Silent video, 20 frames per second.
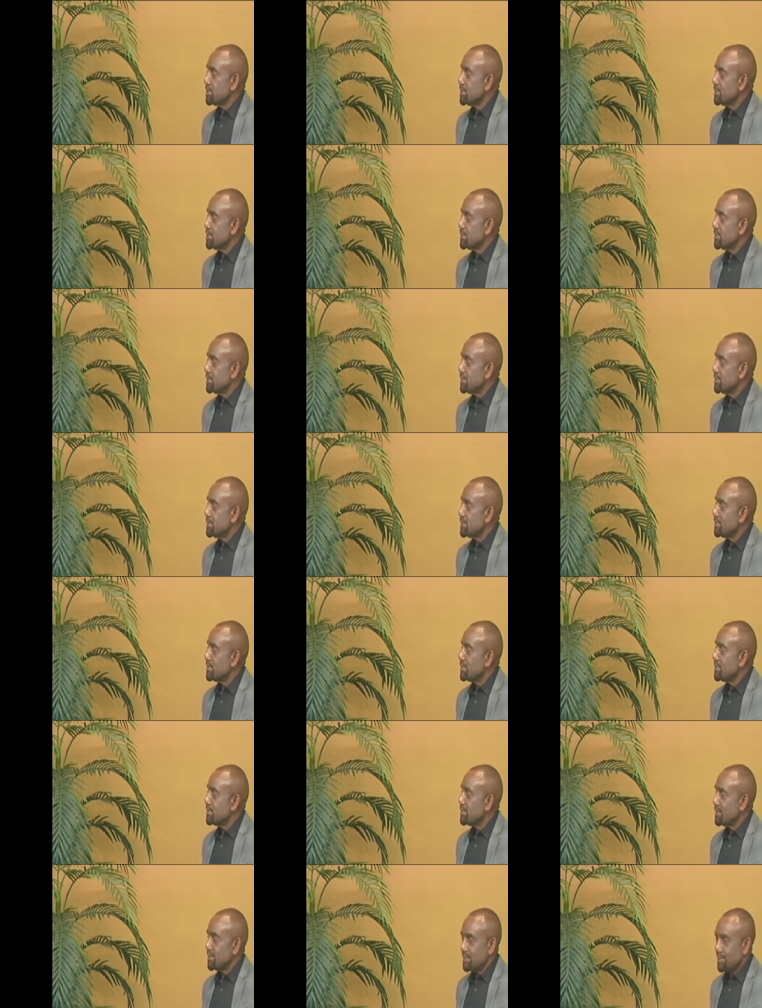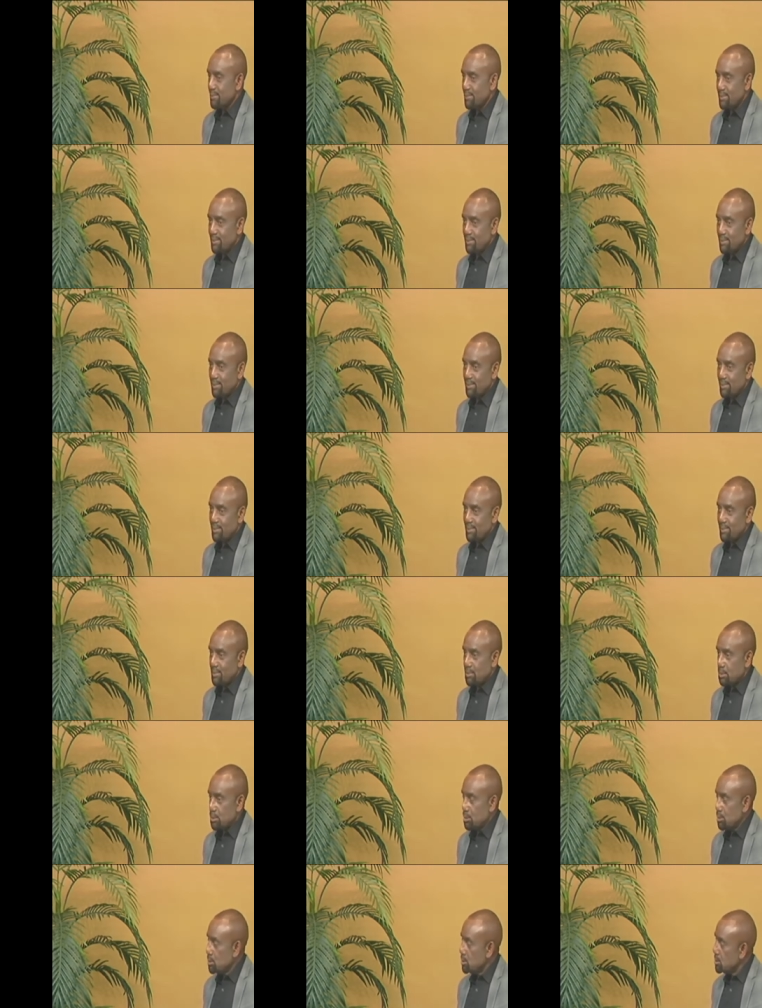And um,
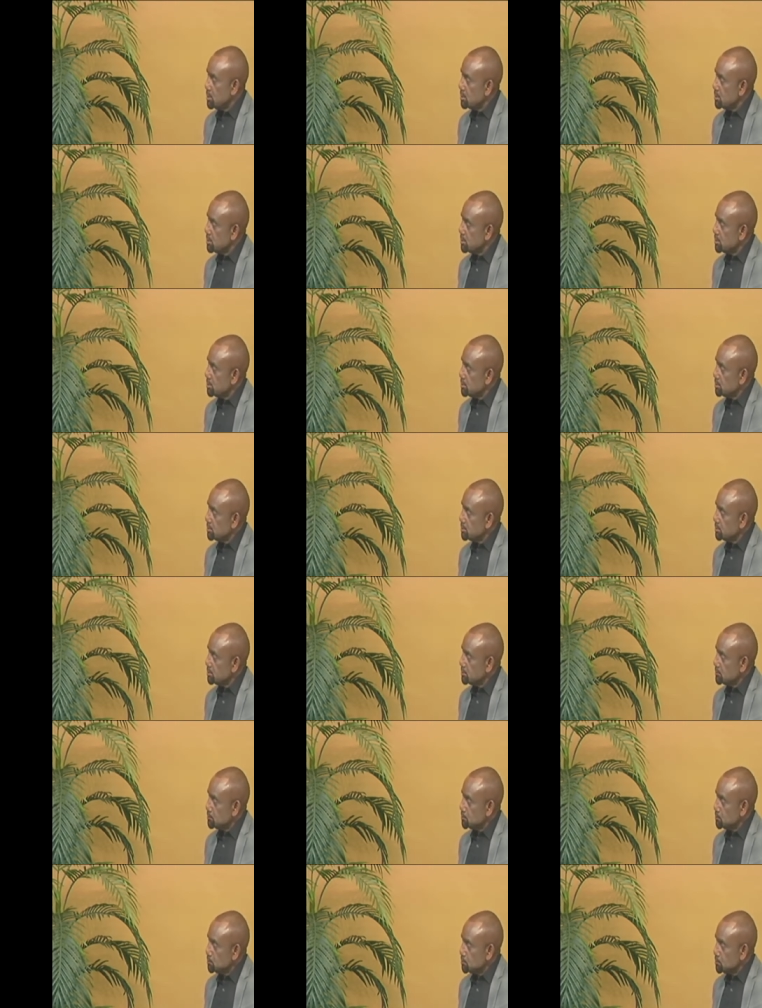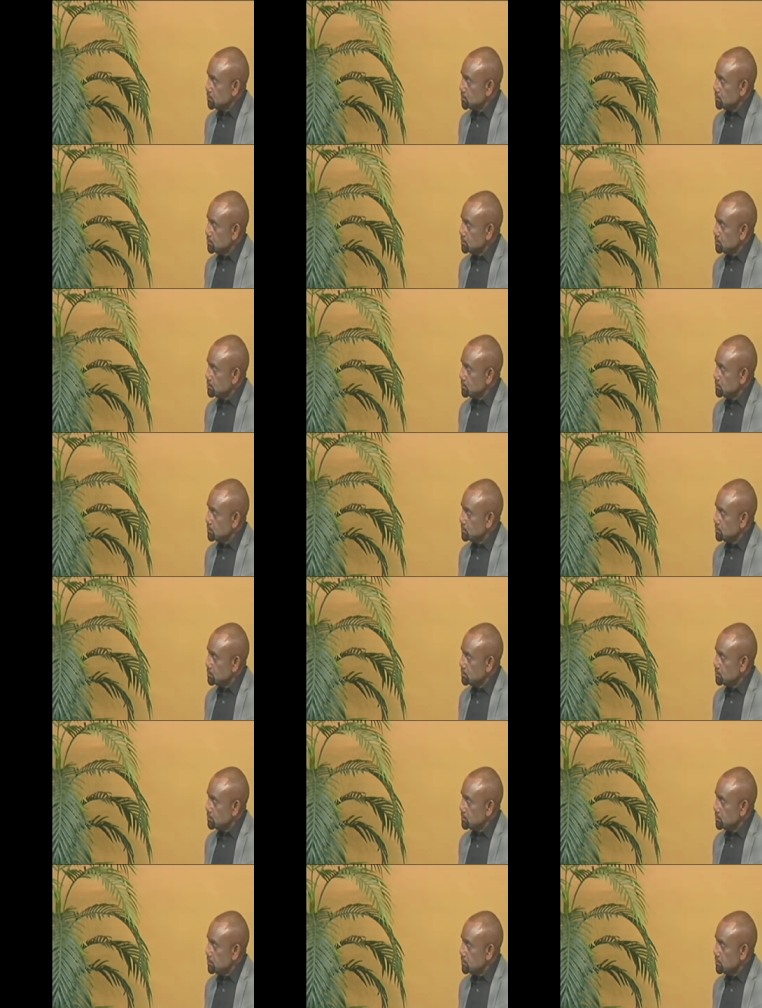I, um, I, from what you've been
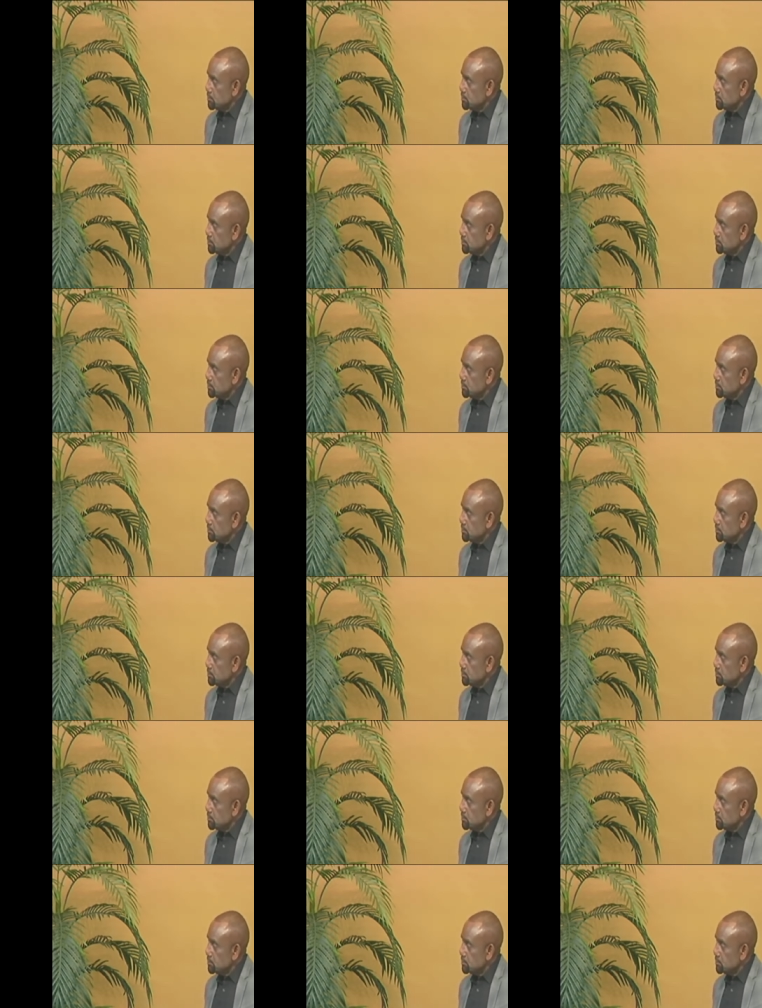saying,